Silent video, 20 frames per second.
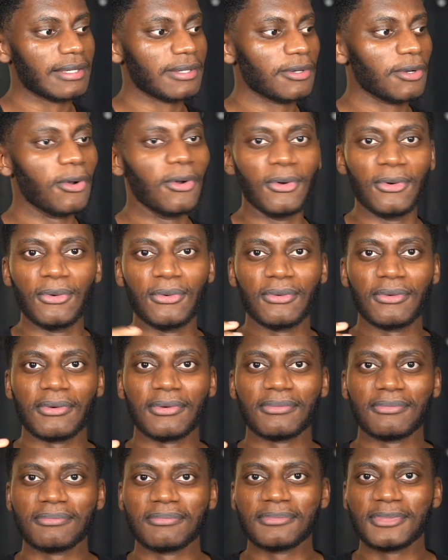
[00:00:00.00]
who
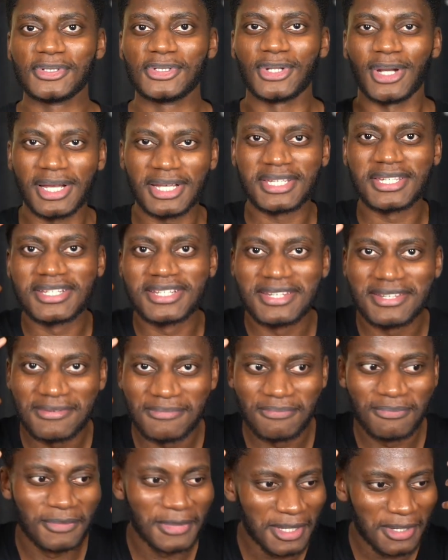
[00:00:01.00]
just
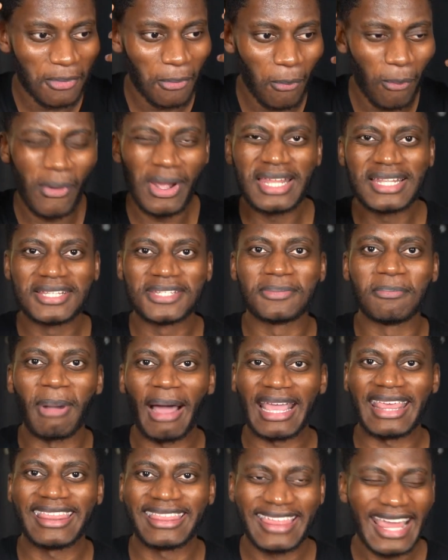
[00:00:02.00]
wins
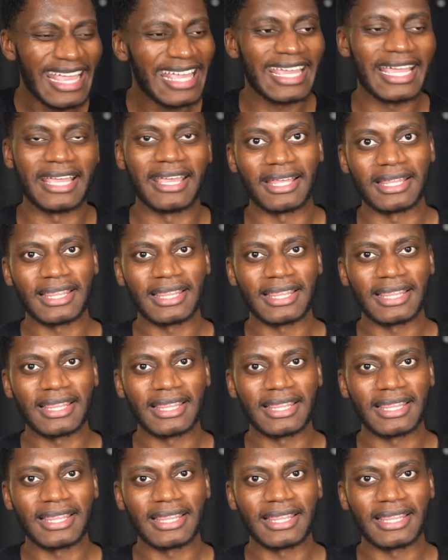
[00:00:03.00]
by thinking.